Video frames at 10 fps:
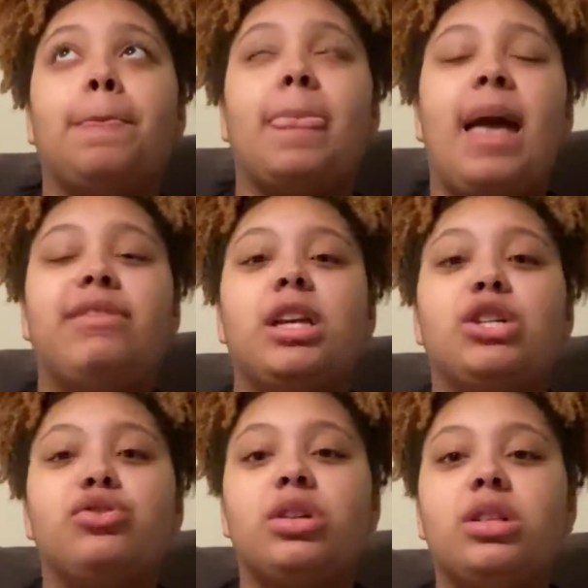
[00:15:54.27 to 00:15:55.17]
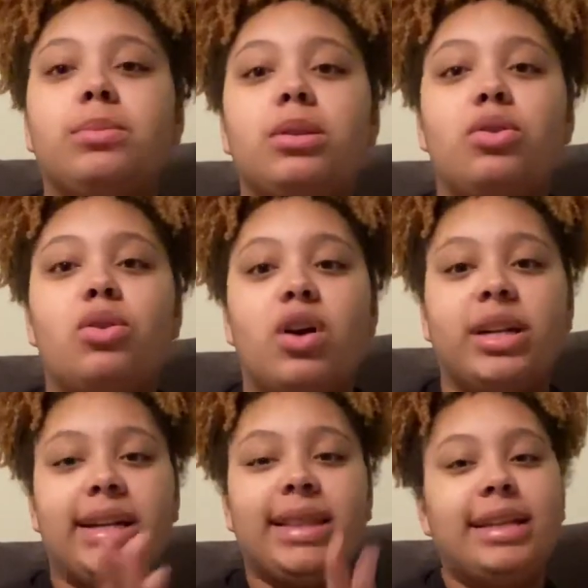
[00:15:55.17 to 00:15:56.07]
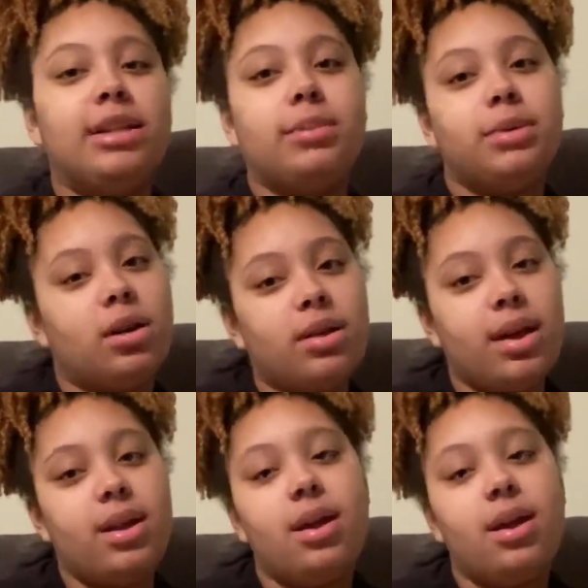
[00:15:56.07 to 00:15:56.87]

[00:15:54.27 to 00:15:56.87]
after Kendrick got the umbilical cord and they cleaned up and all that.